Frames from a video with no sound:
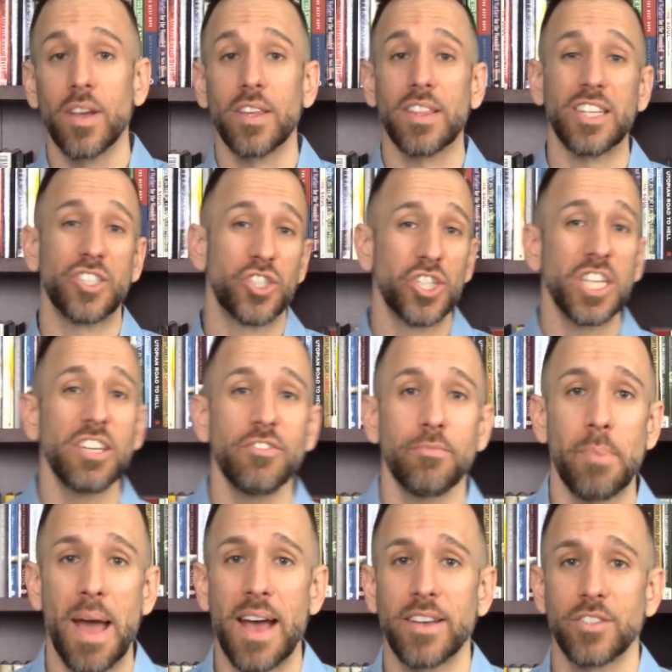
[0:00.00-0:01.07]
The chief
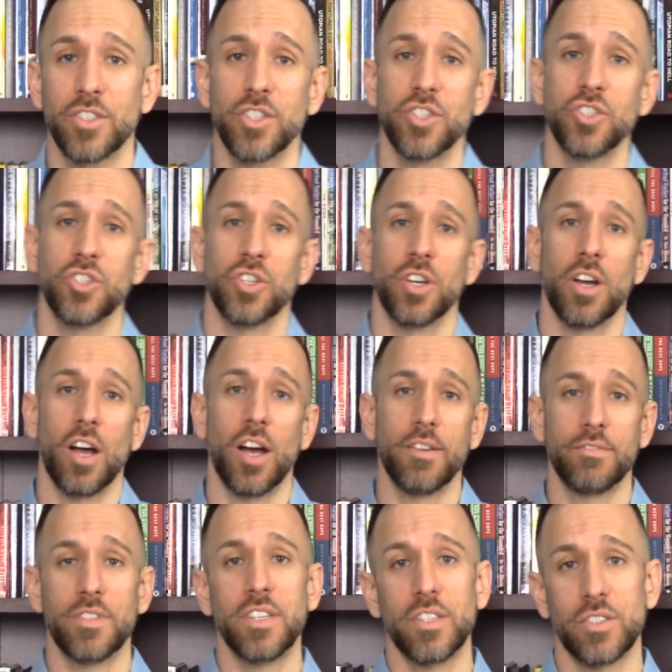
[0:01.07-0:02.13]
passage
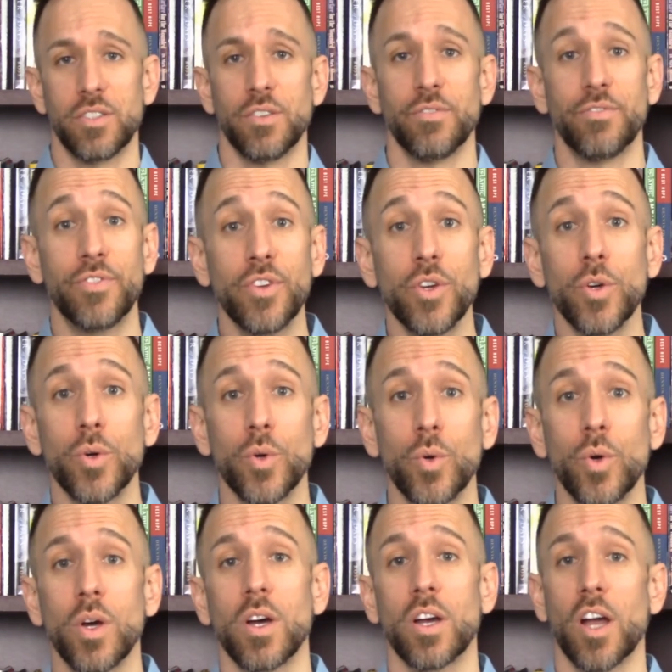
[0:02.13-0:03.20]
of this
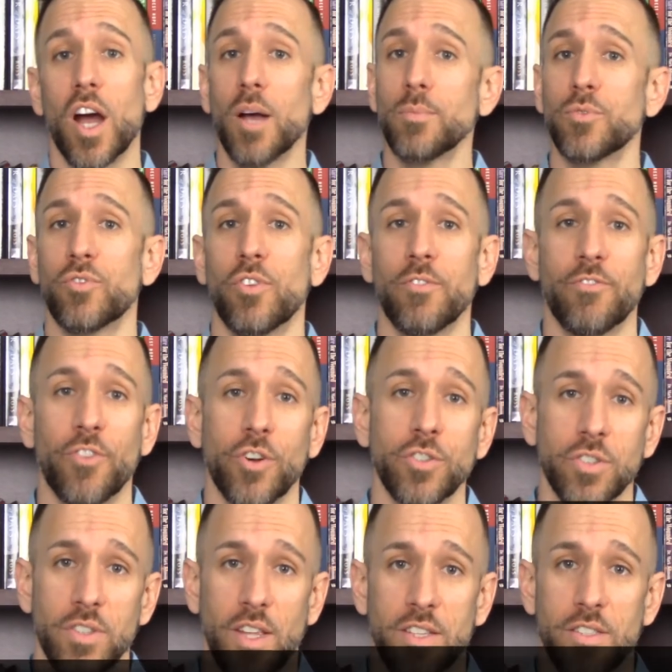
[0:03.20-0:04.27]
view comes from
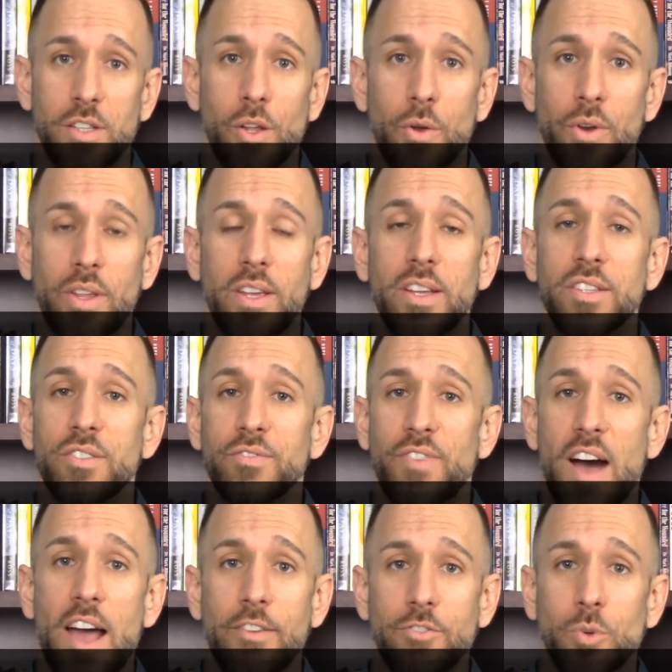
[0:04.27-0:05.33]
1 Thessalonians
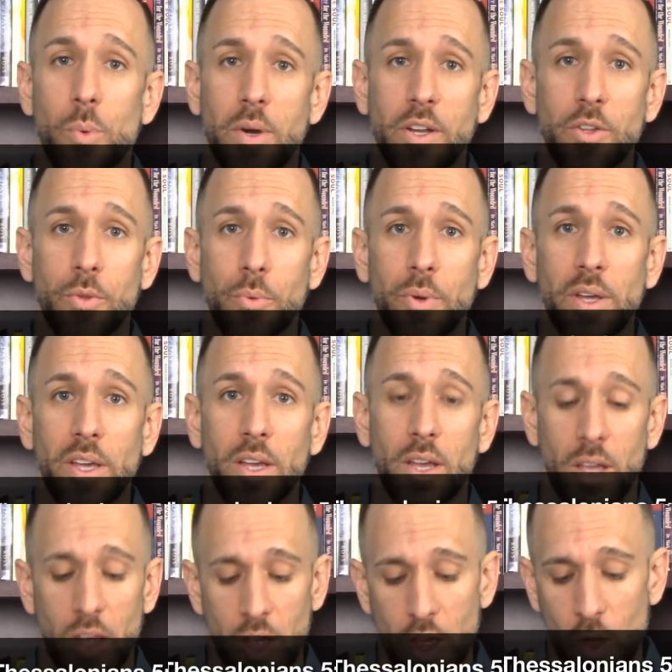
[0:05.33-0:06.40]
5:23,
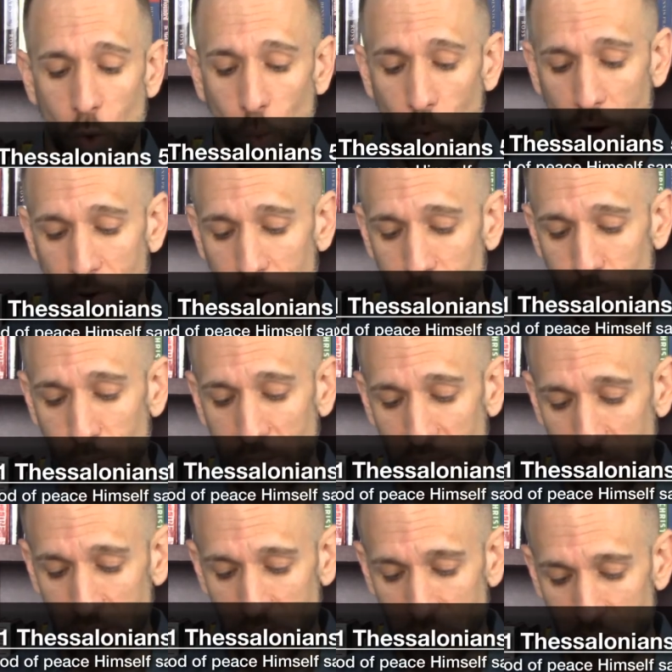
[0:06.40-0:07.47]
where it
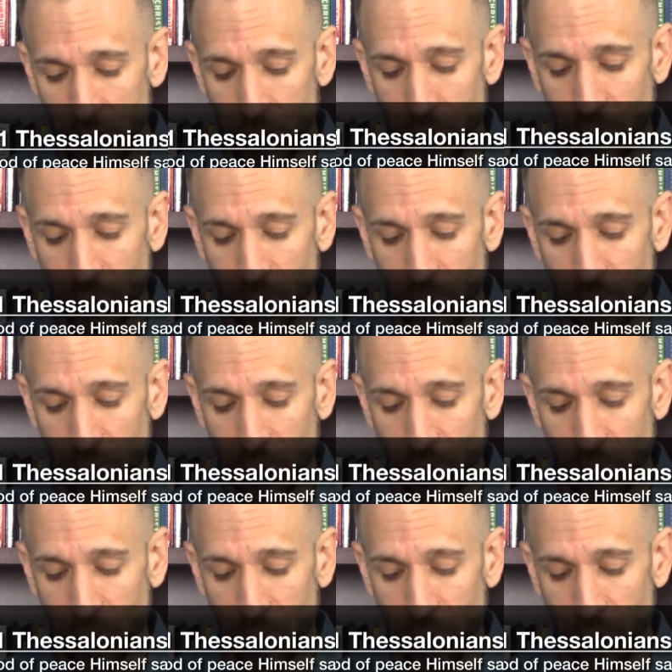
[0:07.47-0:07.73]
reads,